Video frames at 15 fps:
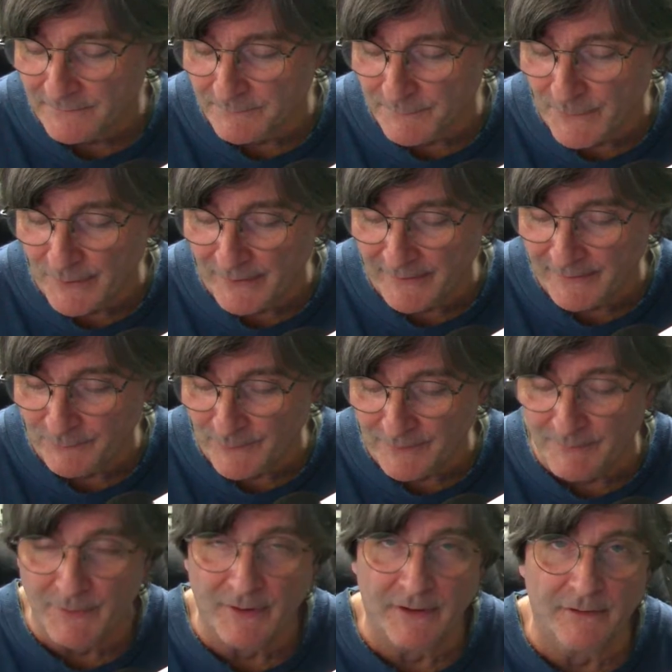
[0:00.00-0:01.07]
One of
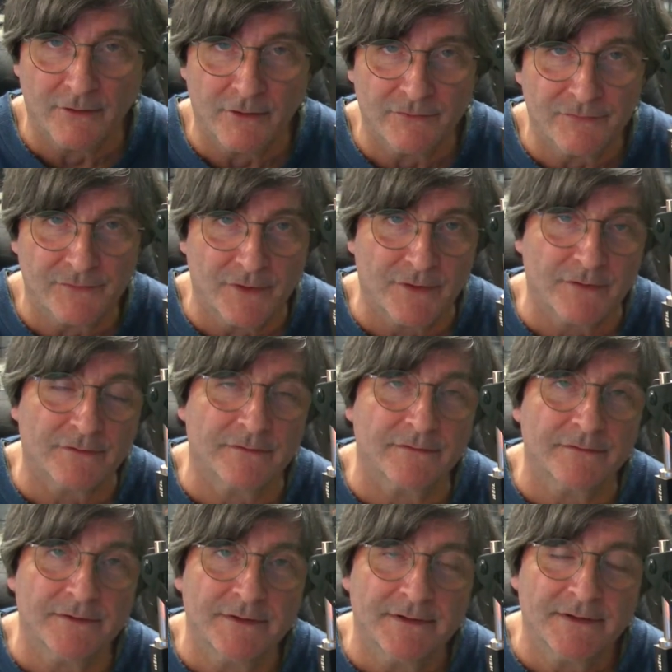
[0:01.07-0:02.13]
my
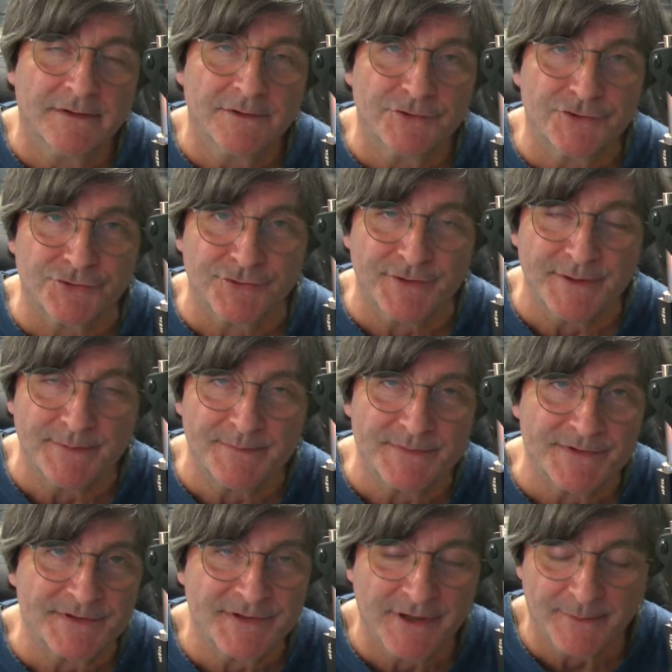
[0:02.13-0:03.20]
lifelong
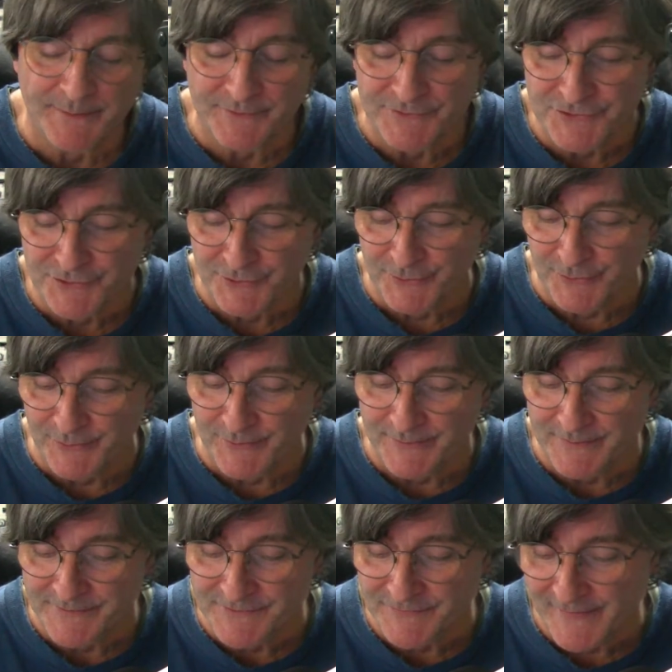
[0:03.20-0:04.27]
dreams coming true
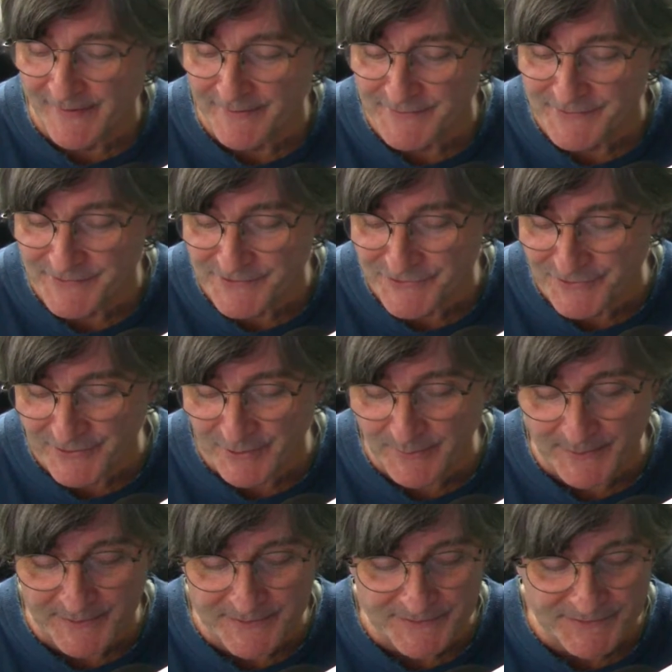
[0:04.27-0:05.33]
as far as
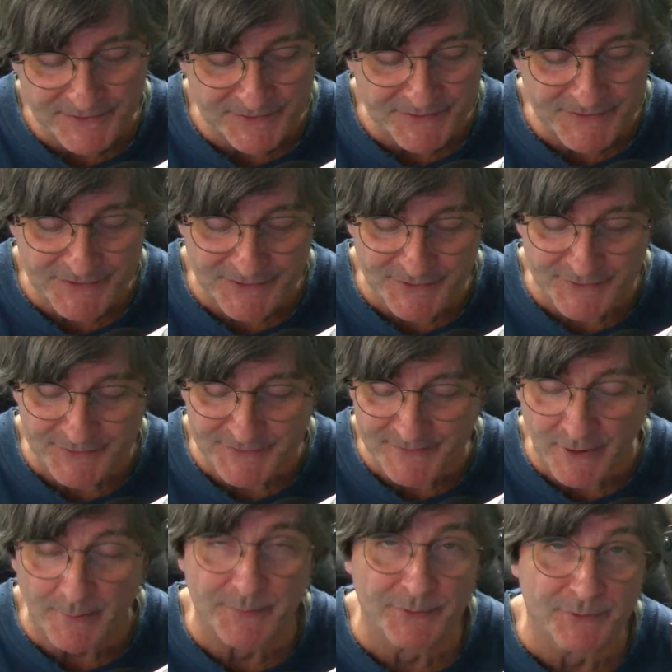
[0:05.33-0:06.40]
astronomy is concerned,
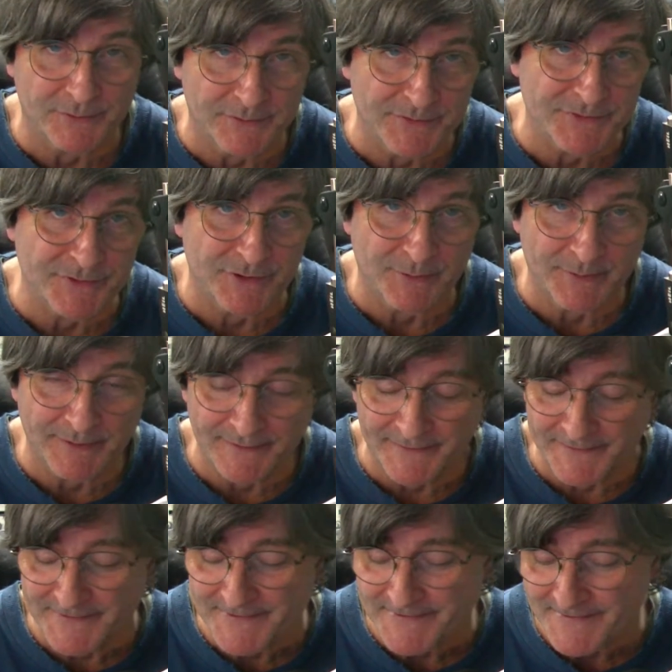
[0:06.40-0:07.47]
optical astronomy at
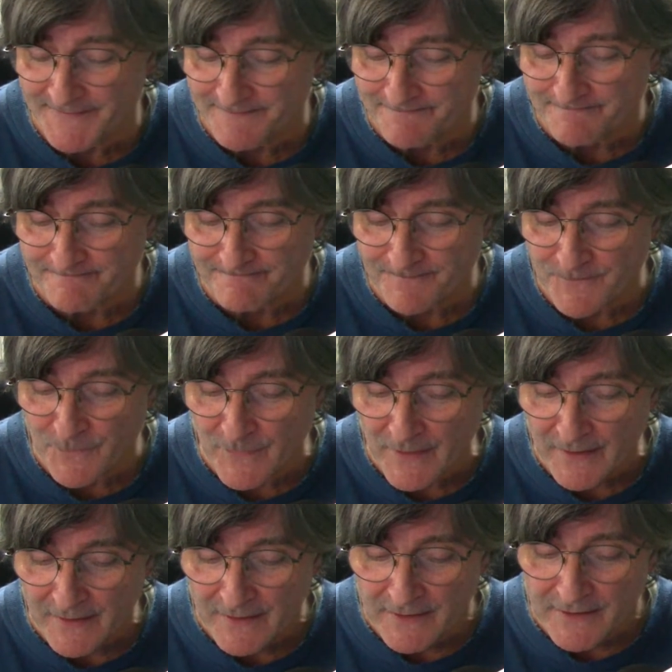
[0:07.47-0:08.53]
least.
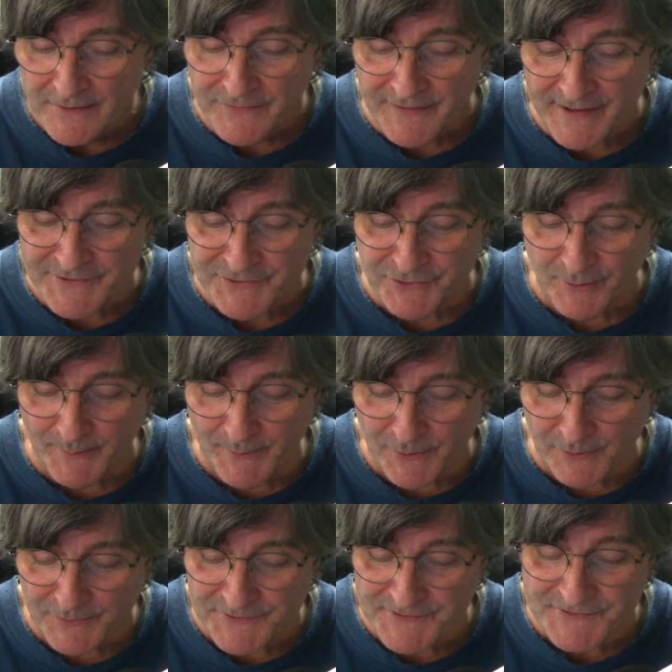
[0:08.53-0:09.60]
The
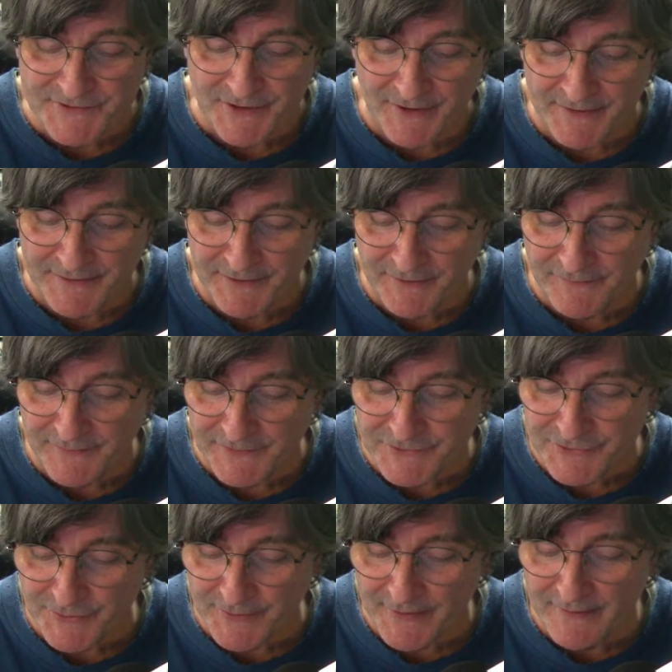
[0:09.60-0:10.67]
Astronomical Society of
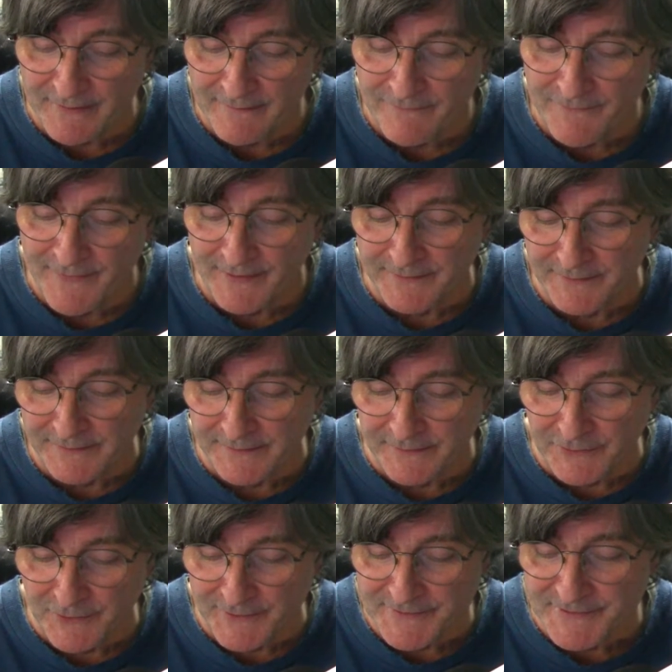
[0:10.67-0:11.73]
Victoria, founded in
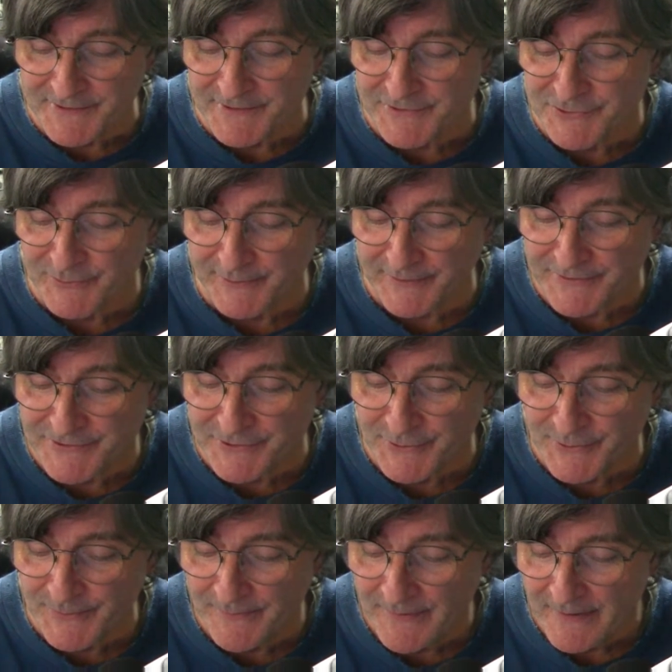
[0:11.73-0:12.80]

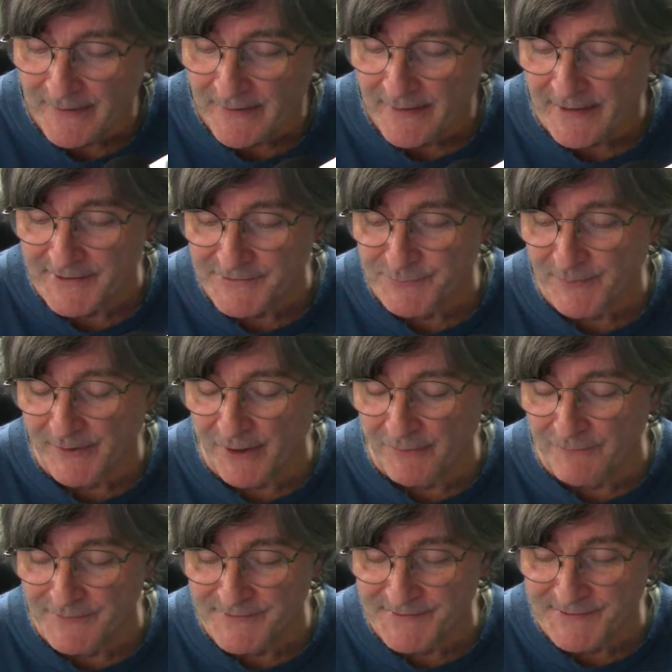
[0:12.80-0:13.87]
1922, has well
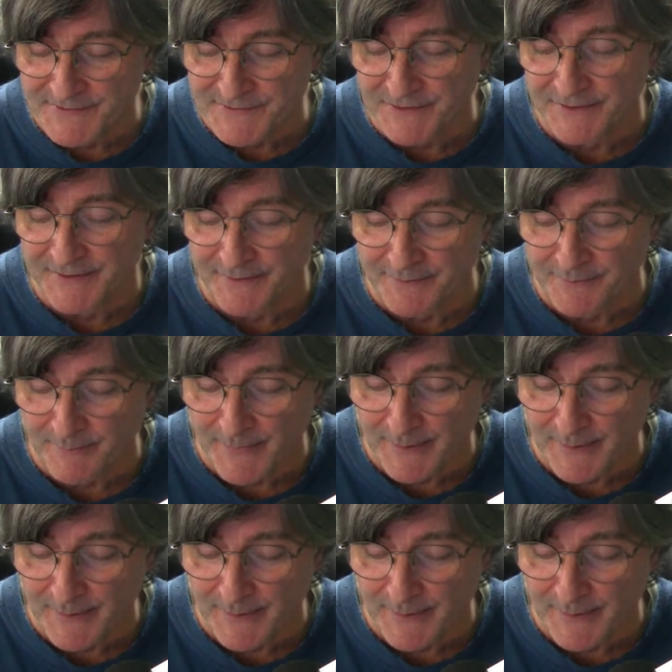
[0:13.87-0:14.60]
over 1,600